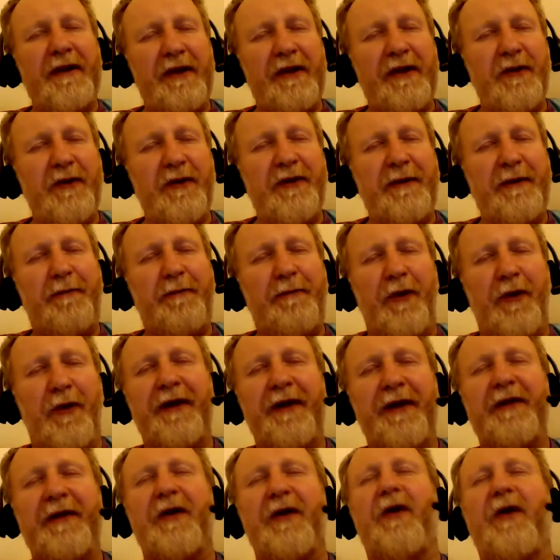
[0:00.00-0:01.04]
to the
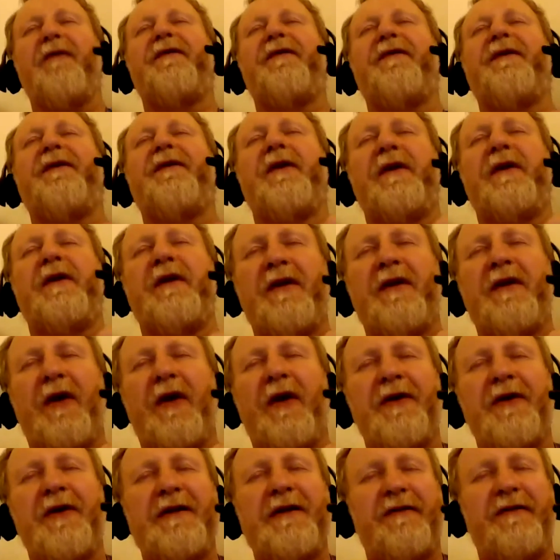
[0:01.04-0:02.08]
point of
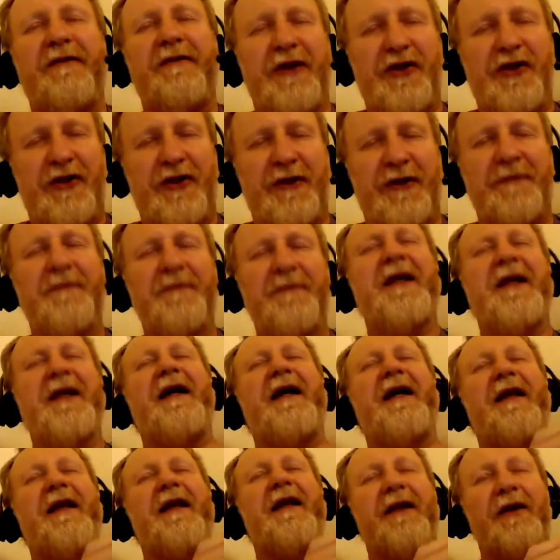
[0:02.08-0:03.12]
non-division,
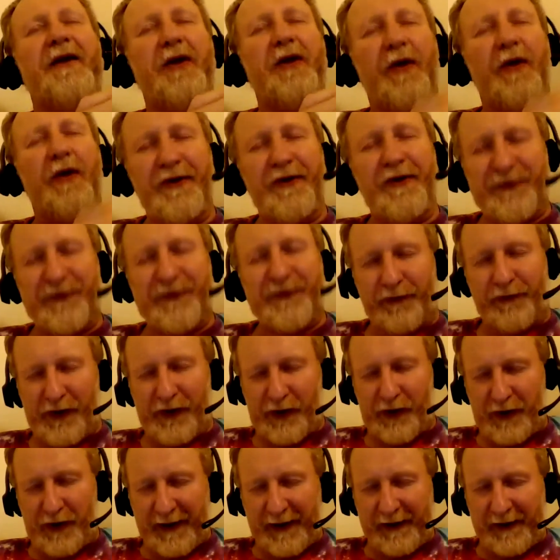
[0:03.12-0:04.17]
then you also
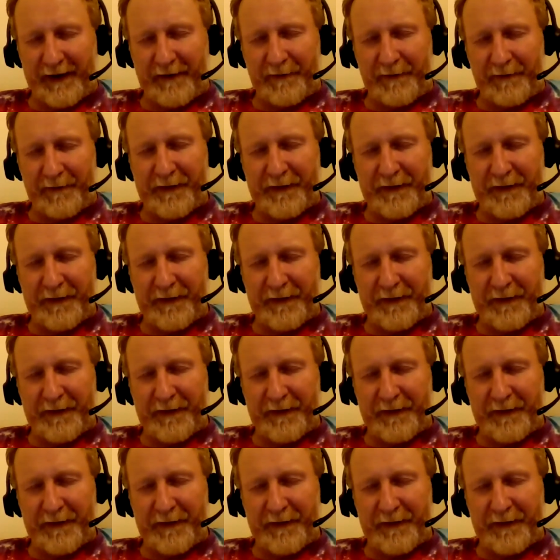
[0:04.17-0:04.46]
reach God.